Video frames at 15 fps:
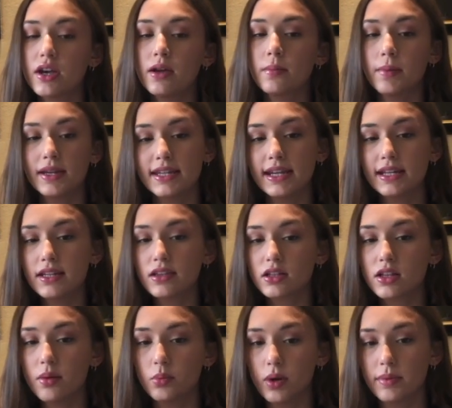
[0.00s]
maintaining the
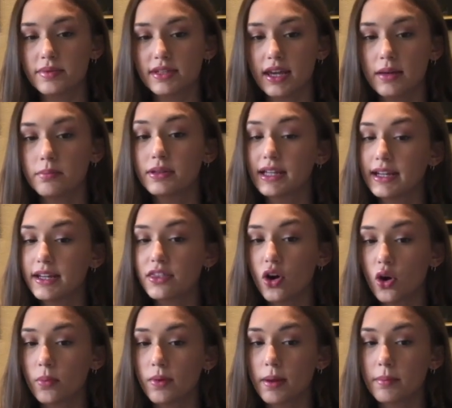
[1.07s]
club website, planning the
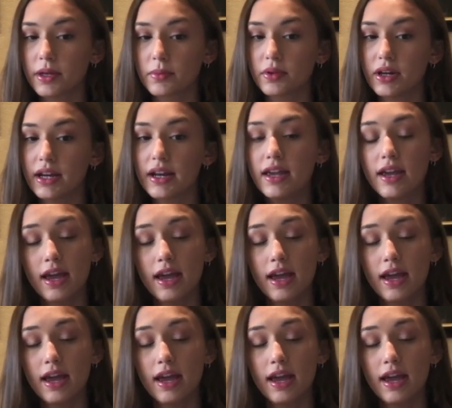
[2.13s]
homecoming parade,